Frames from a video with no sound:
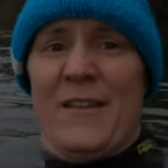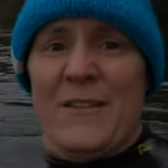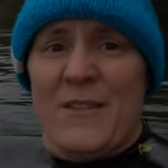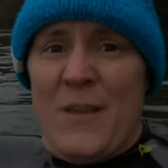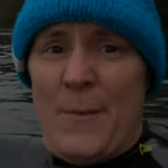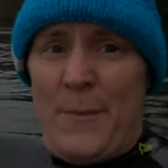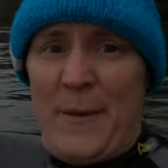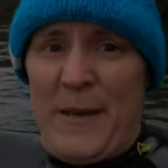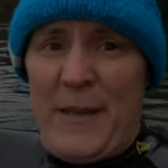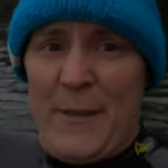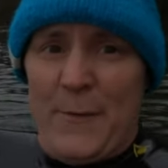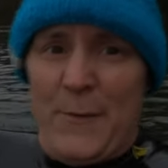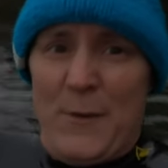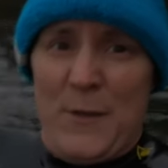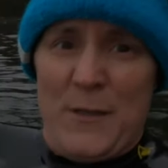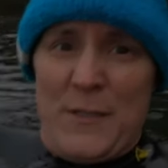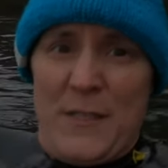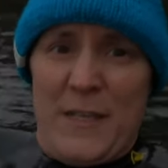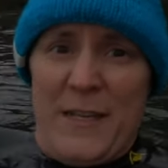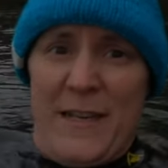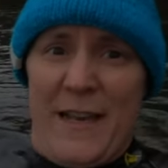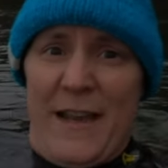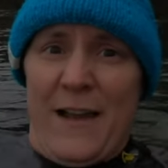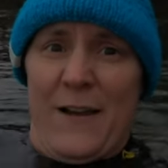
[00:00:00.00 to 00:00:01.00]
So I've been in the
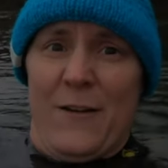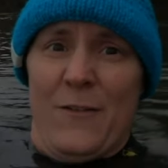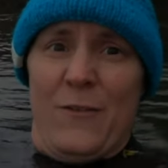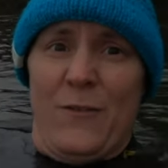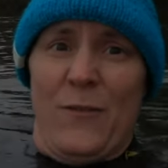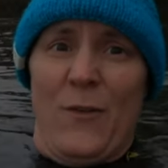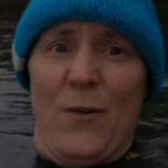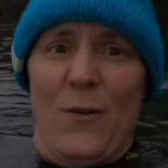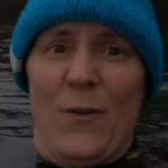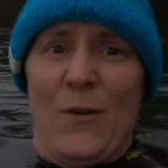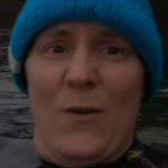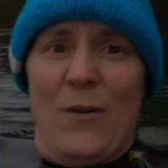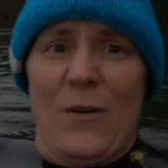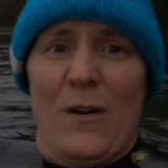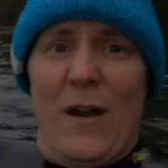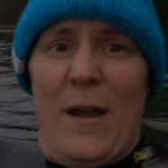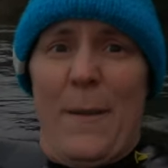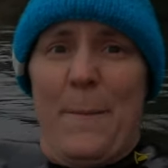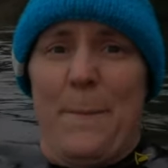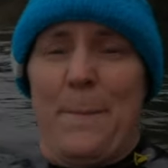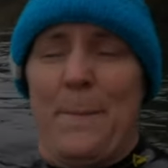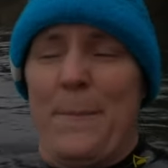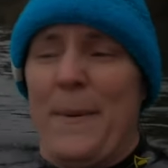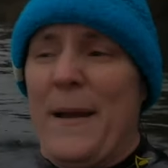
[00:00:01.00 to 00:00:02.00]
water now for
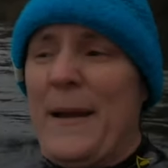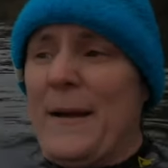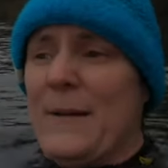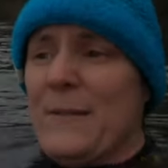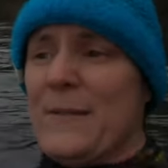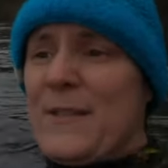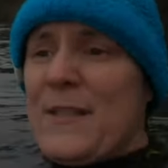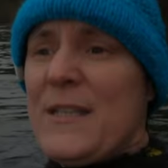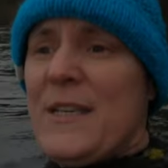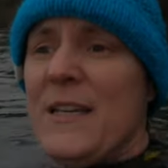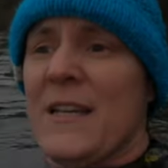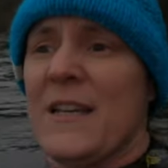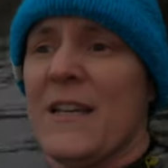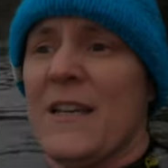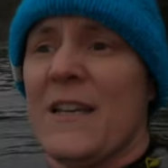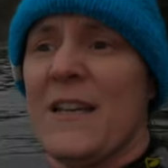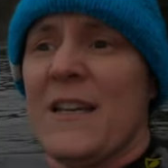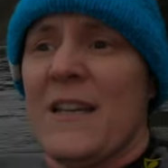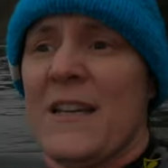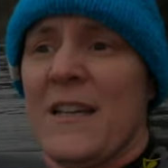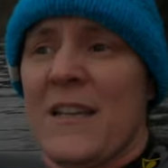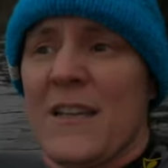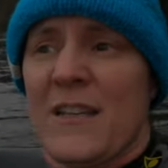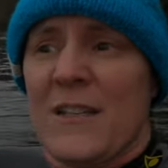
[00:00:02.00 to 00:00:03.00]
about
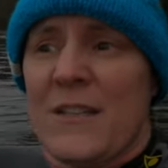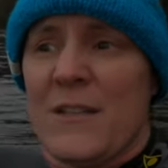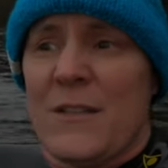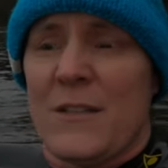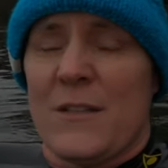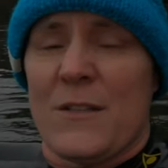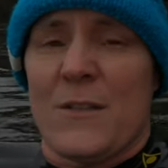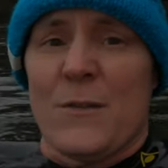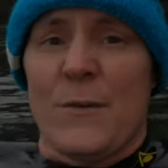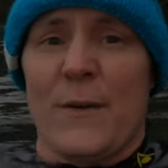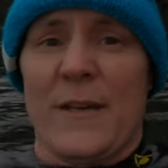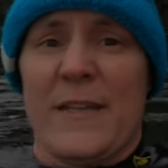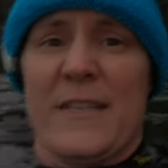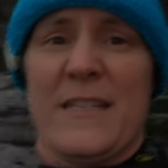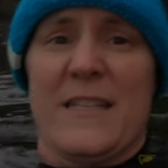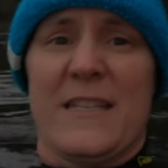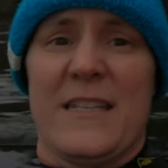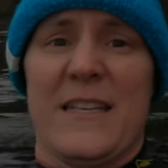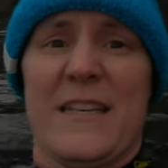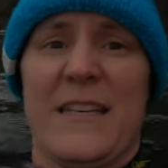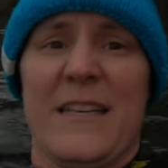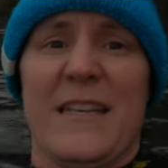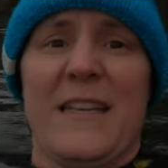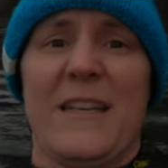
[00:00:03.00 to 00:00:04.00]

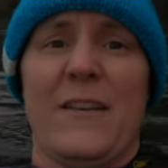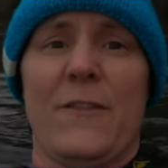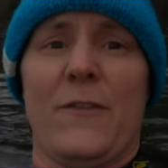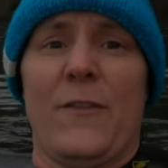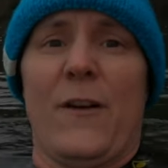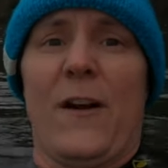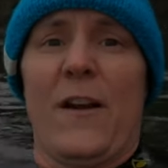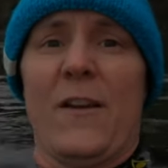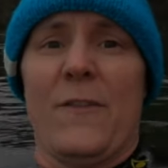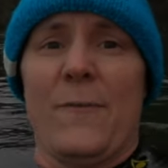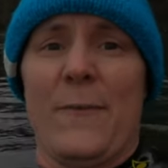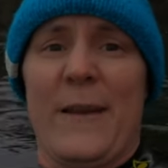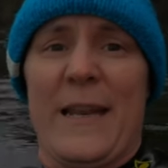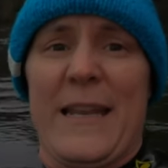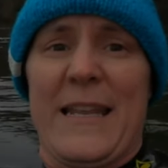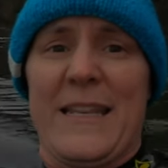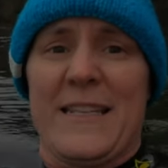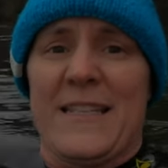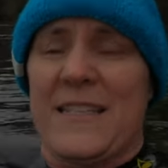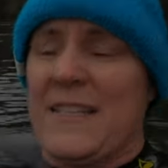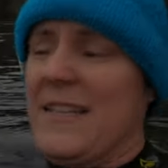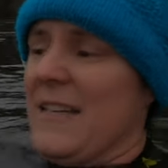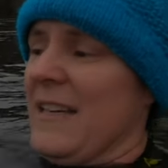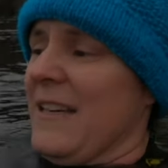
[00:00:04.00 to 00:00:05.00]
25
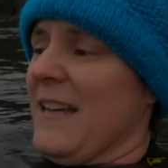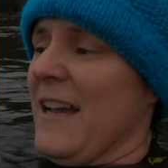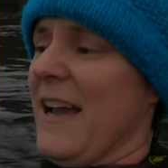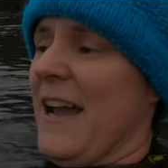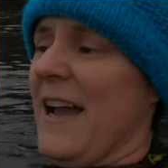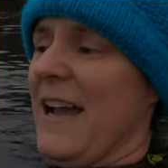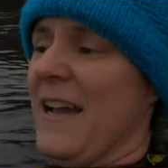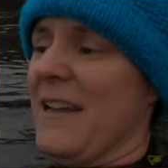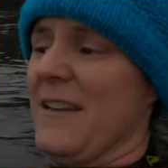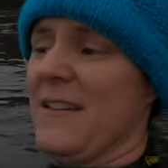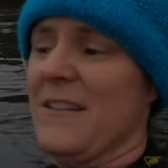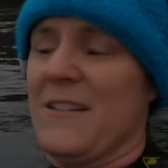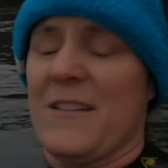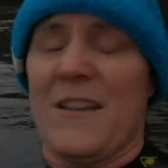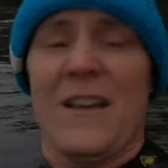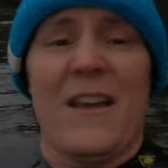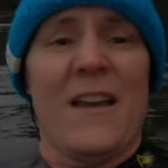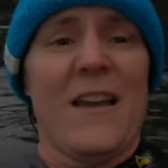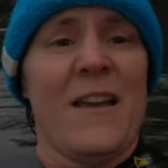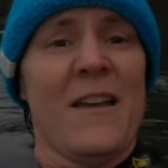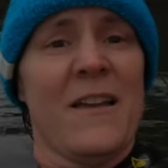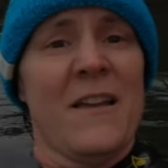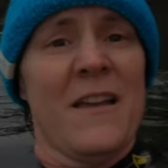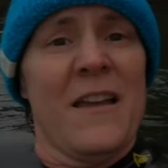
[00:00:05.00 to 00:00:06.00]
minutes and
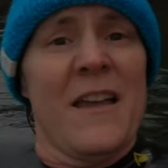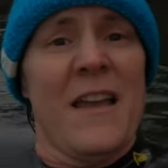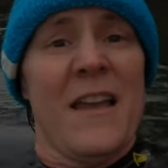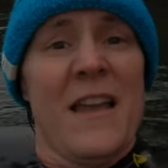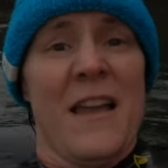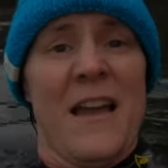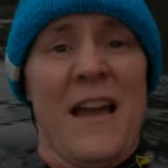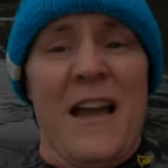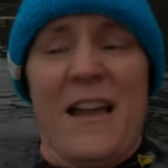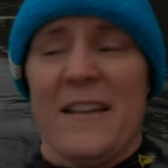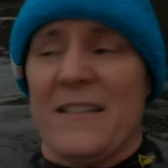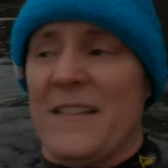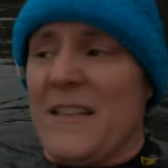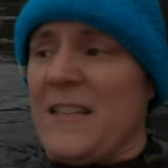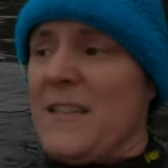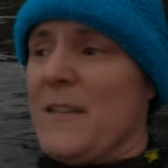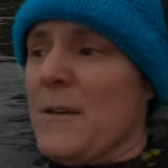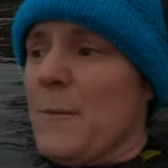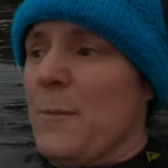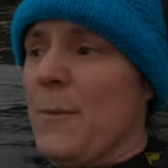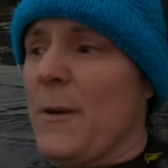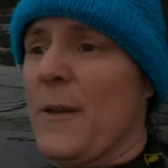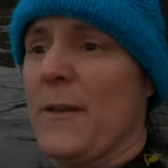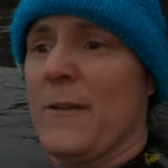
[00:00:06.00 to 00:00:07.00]
hands are
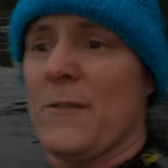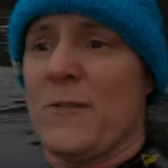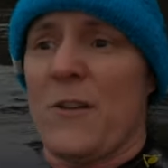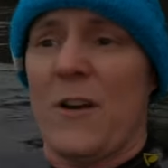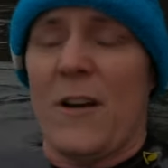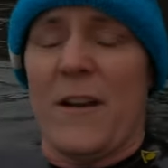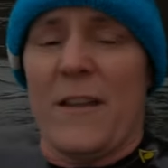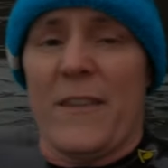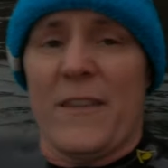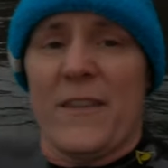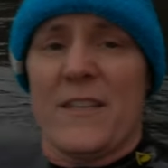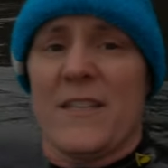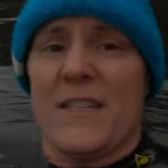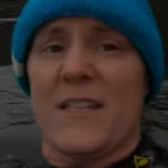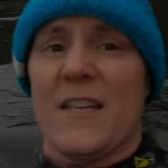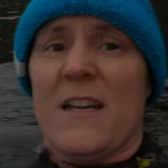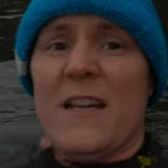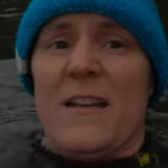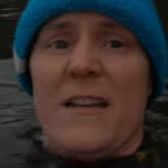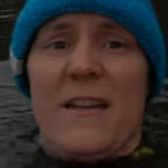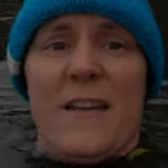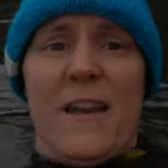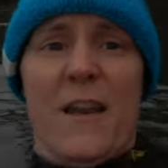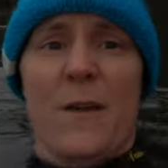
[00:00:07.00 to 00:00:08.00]
still pretty dry. There's
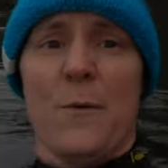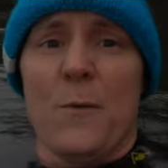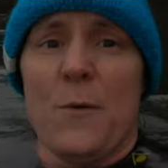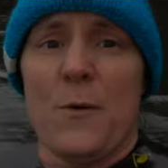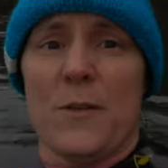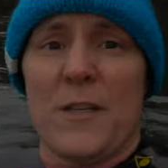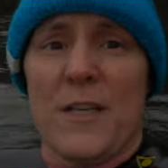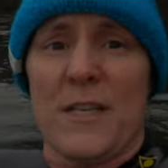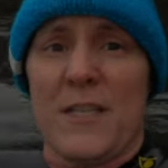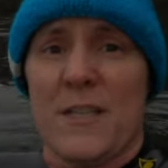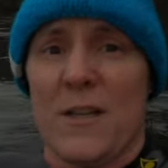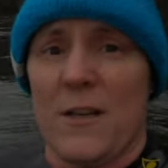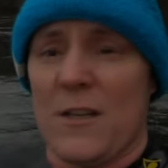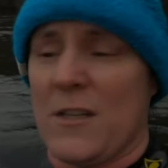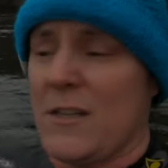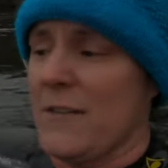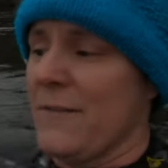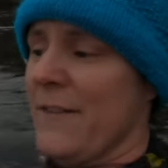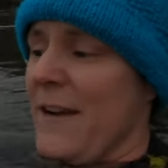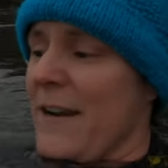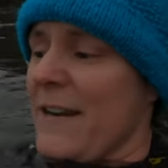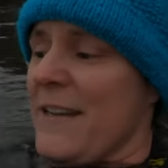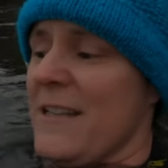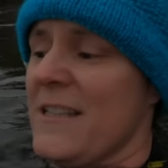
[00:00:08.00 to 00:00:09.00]
certainly no water sloshing
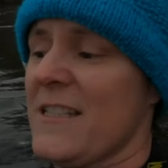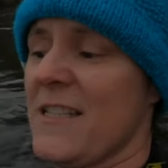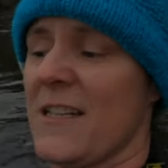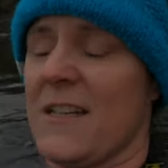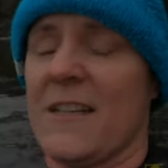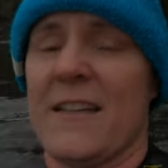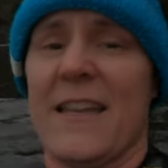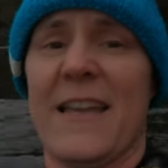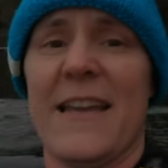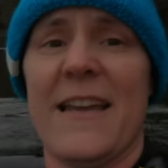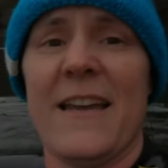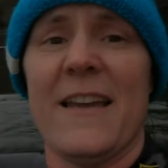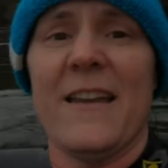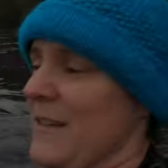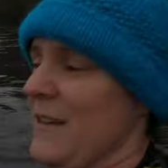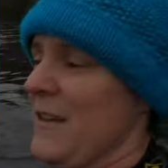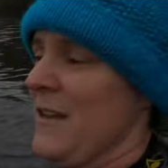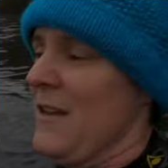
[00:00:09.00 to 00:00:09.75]
around inside here.